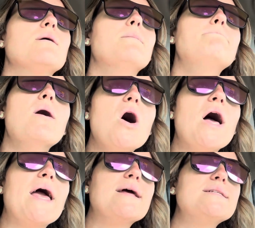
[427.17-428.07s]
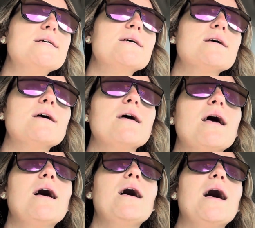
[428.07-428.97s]
But
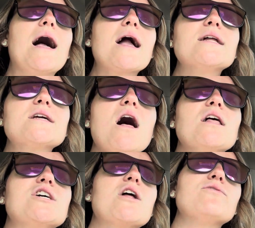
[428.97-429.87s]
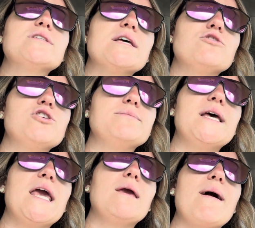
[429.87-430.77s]
I got to college. I got on this leadership
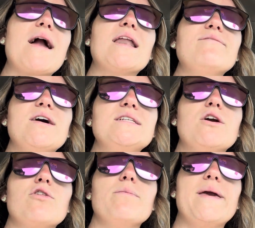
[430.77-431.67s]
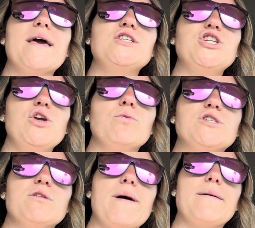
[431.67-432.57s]
team. I got invited to go to the BSU,
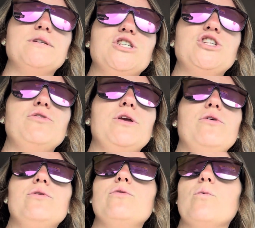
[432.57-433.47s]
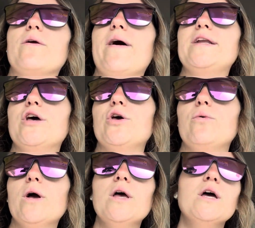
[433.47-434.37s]
which is the Baptist Student Union, where they
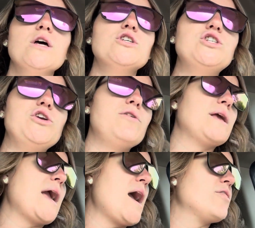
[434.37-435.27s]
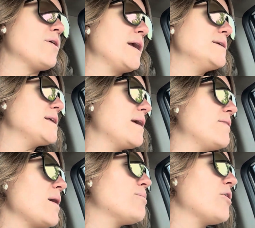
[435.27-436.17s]
do student gatherings
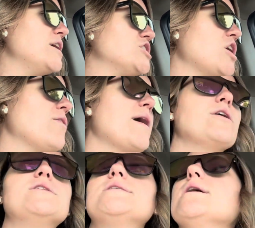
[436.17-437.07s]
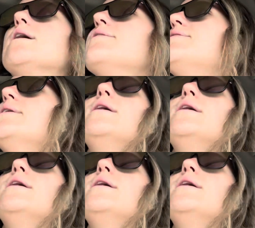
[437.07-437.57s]
and they preach and all that good stuff.